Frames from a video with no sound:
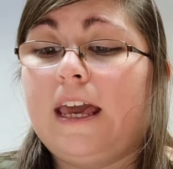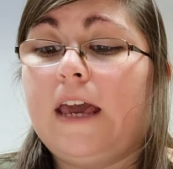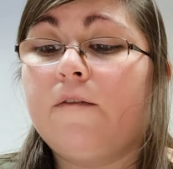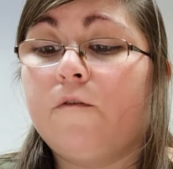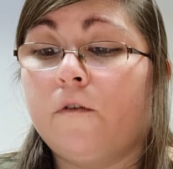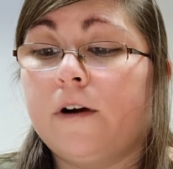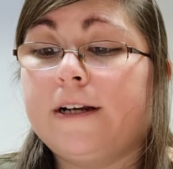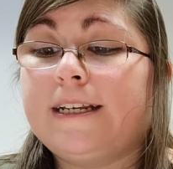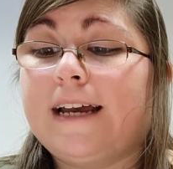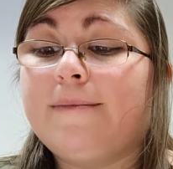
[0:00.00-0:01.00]
And 4
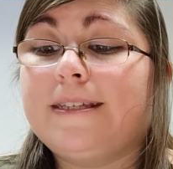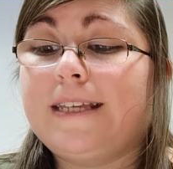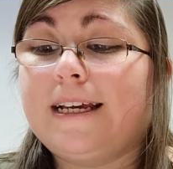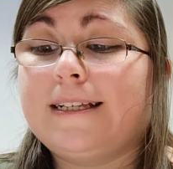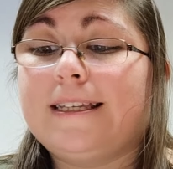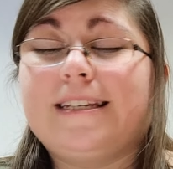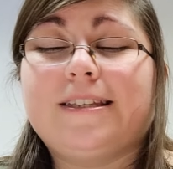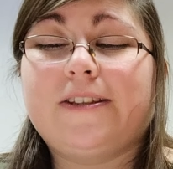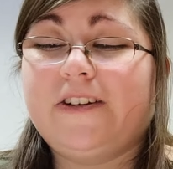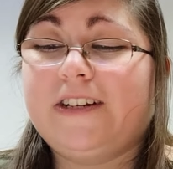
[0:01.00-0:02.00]
times 6 is
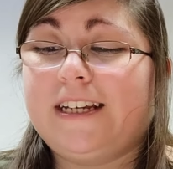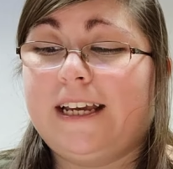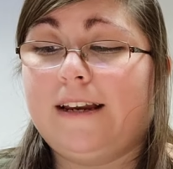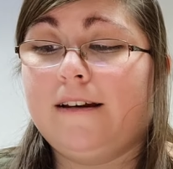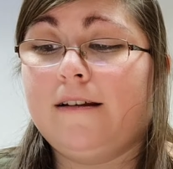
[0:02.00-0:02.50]
13.